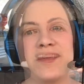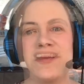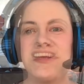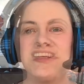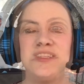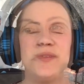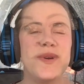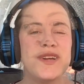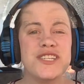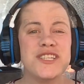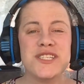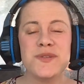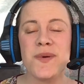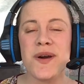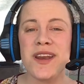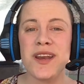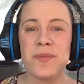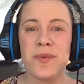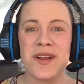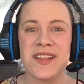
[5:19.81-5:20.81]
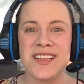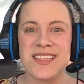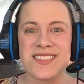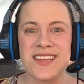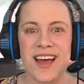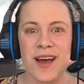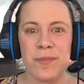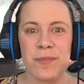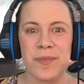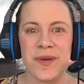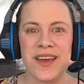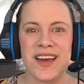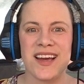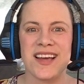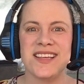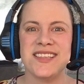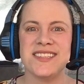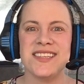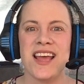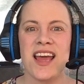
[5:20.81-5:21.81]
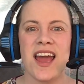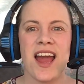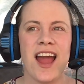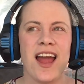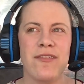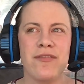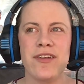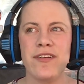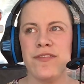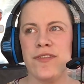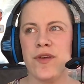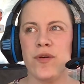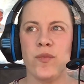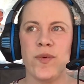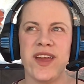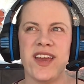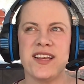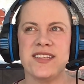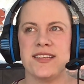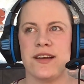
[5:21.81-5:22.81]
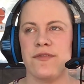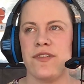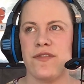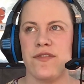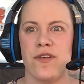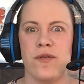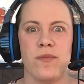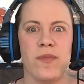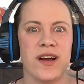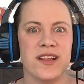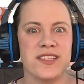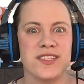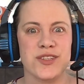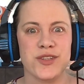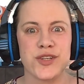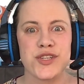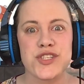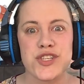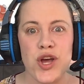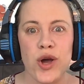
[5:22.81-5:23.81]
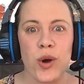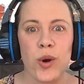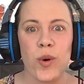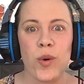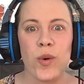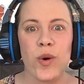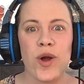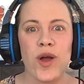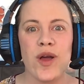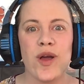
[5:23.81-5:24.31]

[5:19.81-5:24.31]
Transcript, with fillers: So I just wanted to bring this up because every few weeks, every few months or so,